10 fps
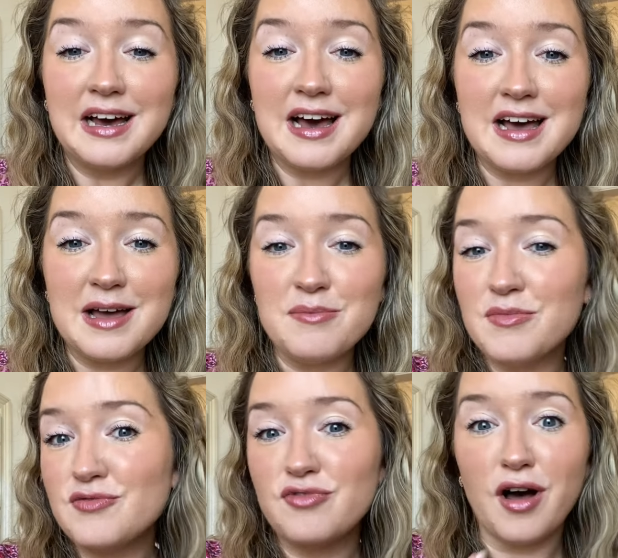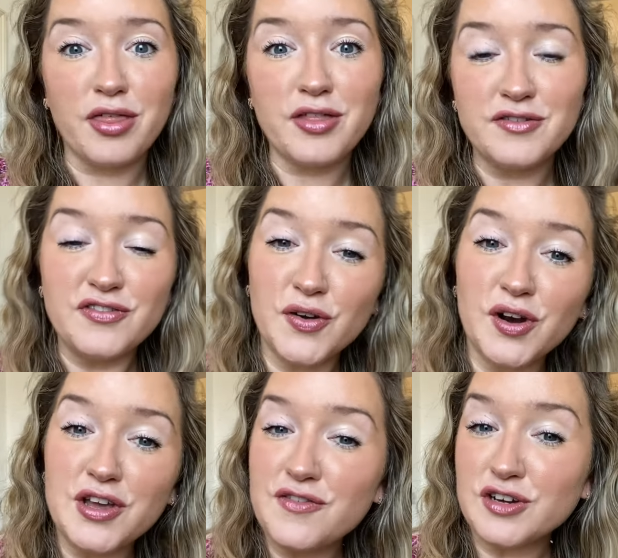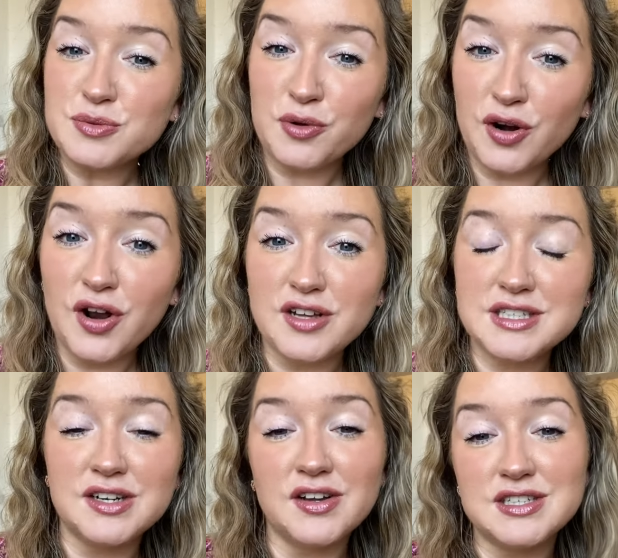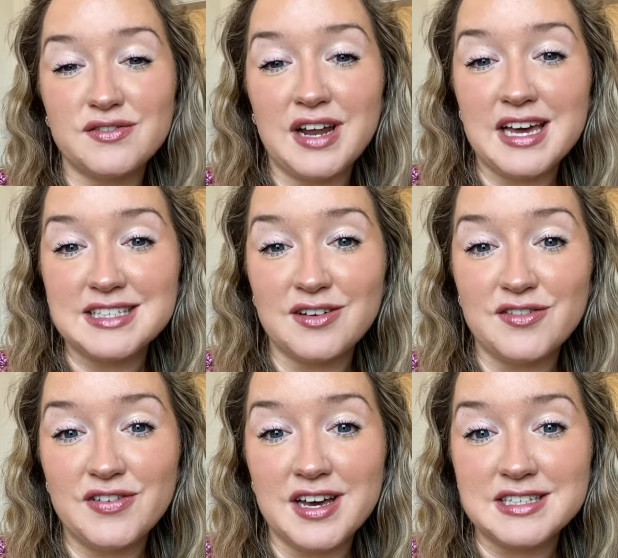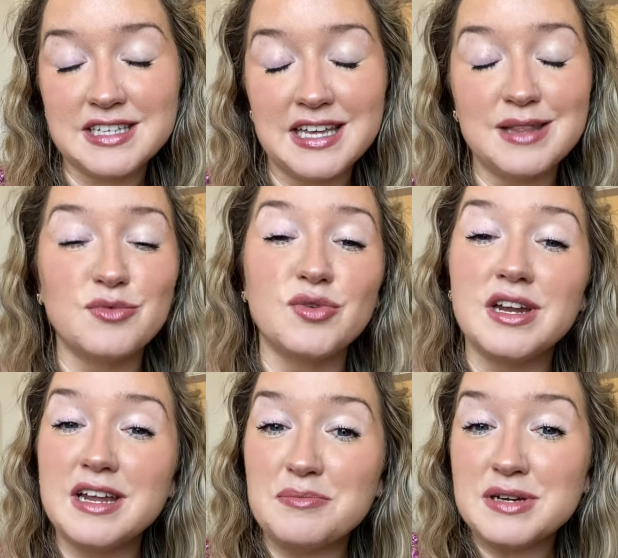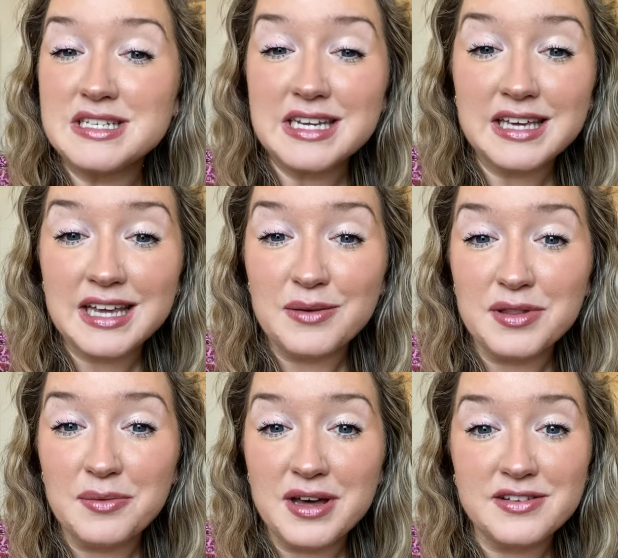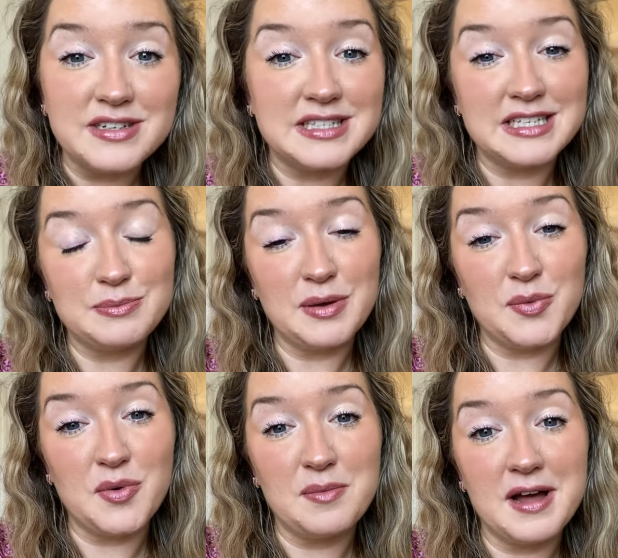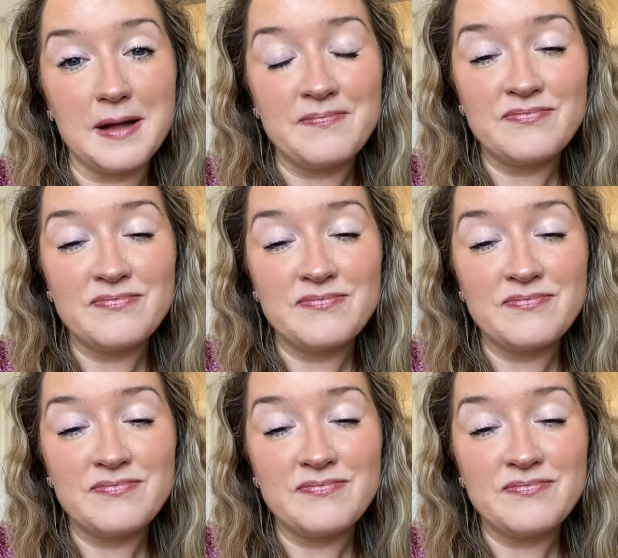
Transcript: rather than feel like you've got to put lots and lots of layers on first thing in the morning, in particular when the weather is this bit warmer.